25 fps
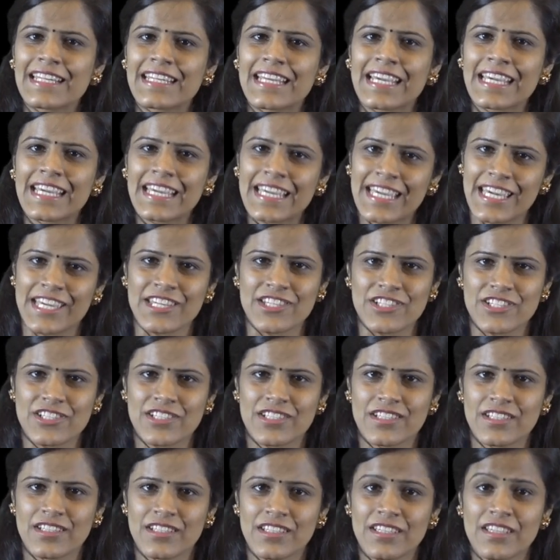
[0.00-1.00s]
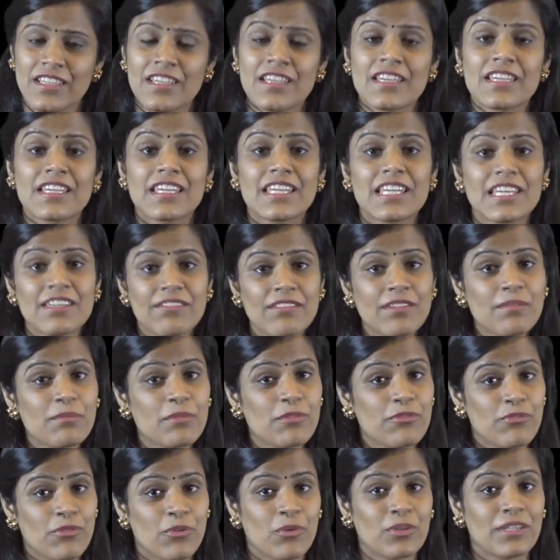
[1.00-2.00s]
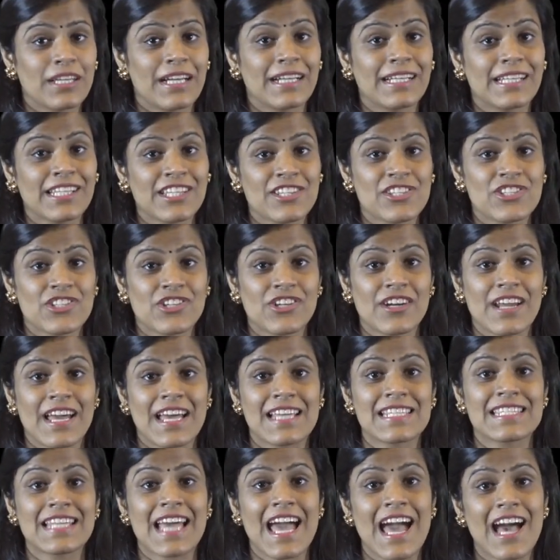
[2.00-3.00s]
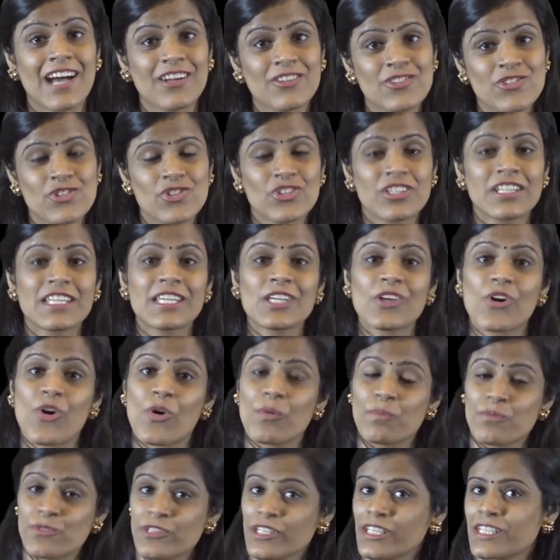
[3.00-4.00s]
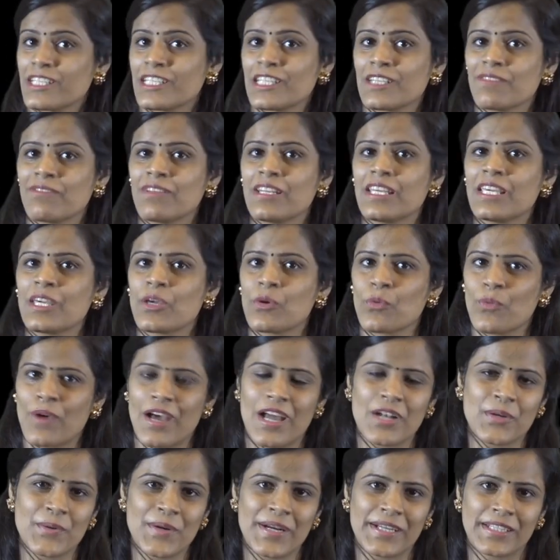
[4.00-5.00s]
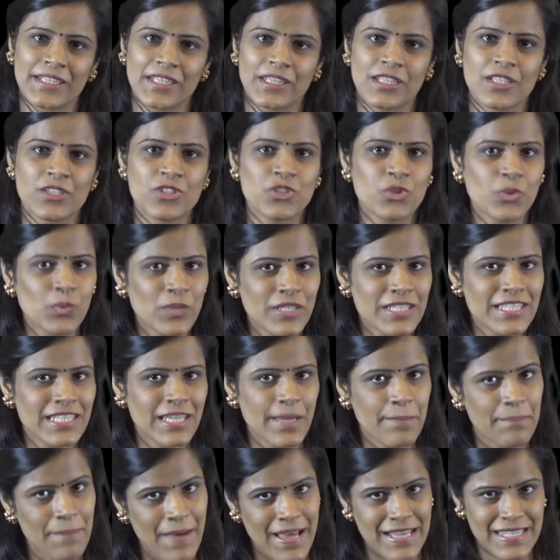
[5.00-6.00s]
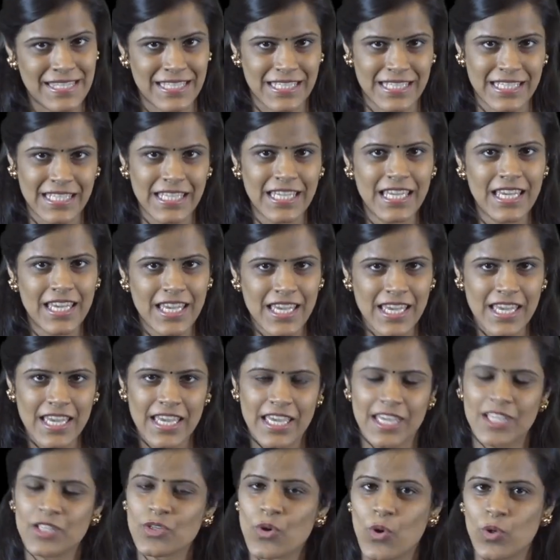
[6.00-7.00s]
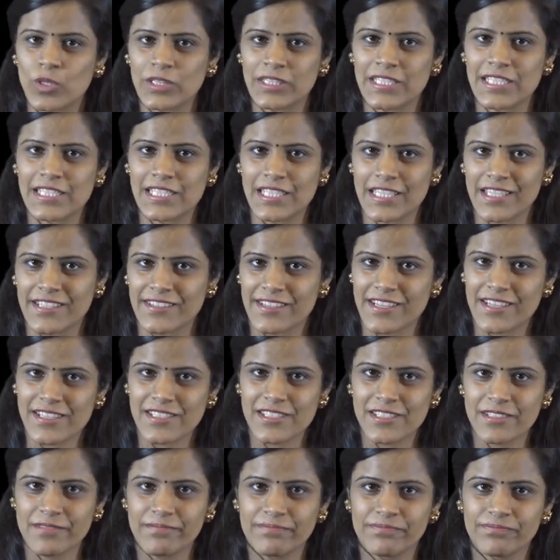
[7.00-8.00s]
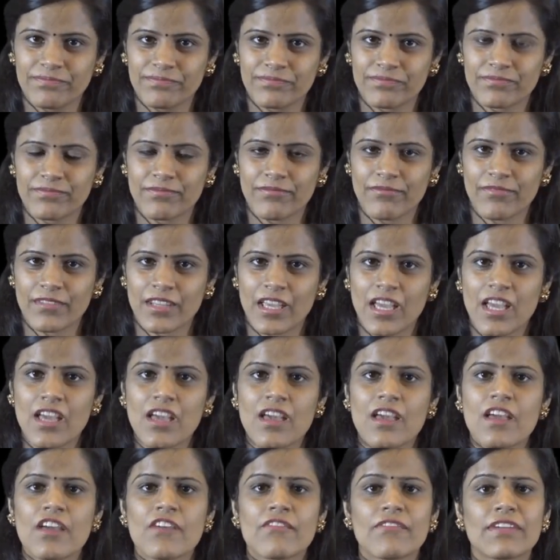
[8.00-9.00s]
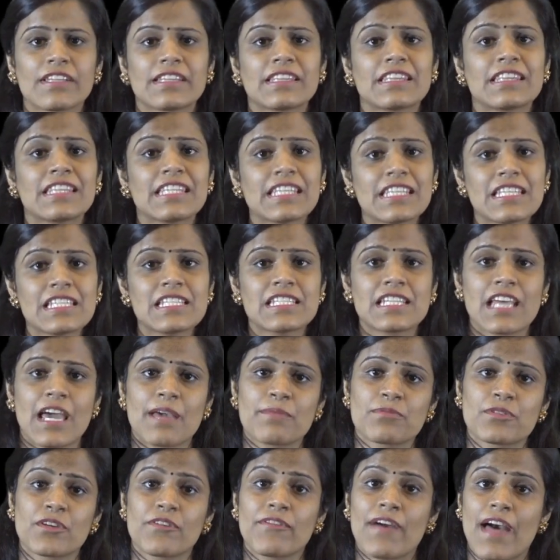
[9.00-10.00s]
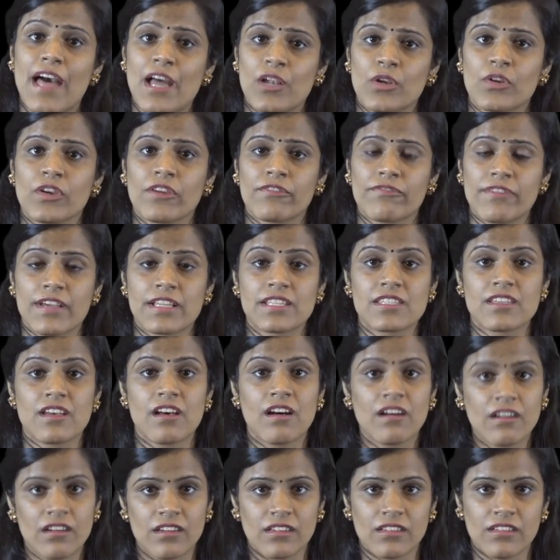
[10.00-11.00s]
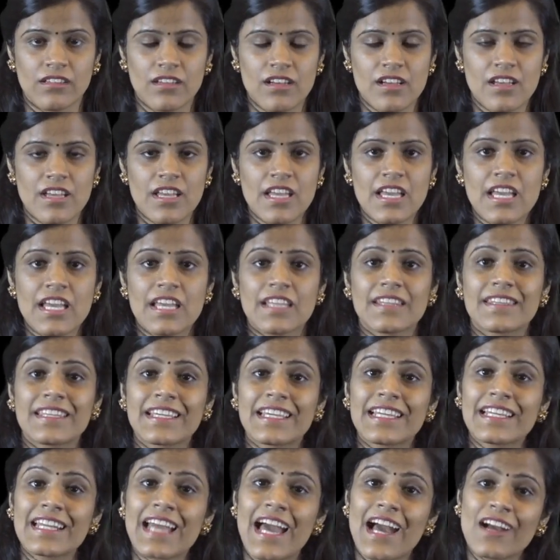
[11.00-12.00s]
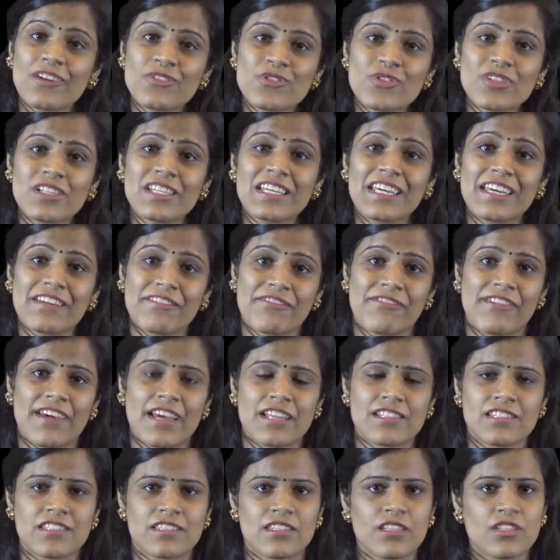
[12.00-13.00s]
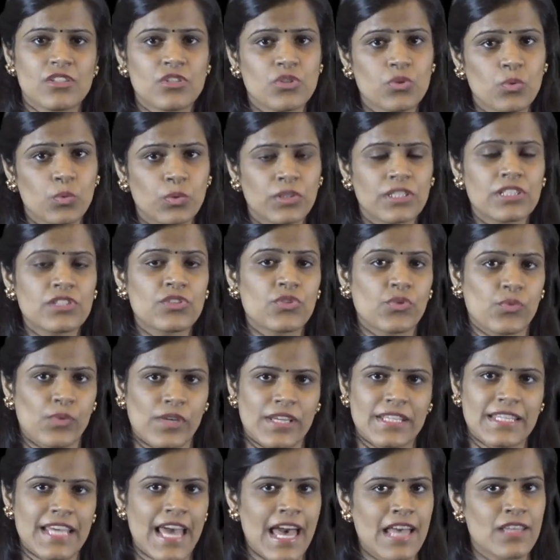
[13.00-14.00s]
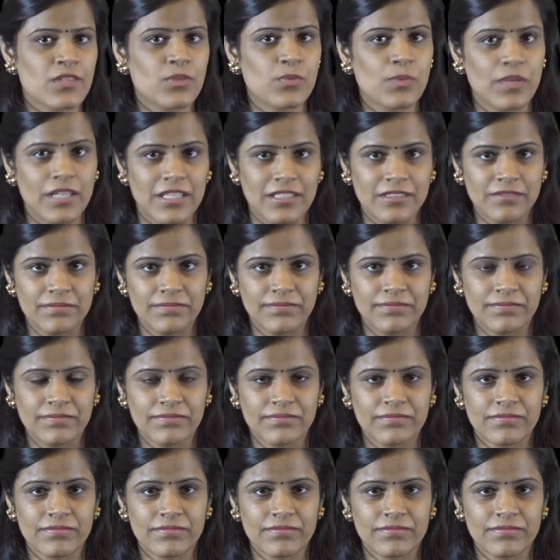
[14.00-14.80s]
and engaged, even before that teacher has actually objectively evaluated the student's capacity in all these areas. When these types of halo effects occur, they can actually affect the student's grades as well.